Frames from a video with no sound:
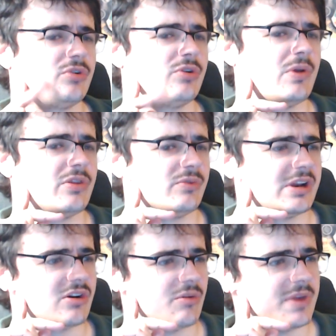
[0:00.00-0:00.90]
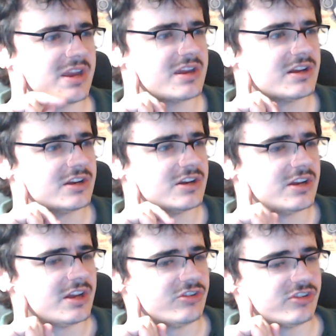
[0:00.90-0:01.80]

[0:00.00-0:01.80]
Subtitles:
The one that really got me is,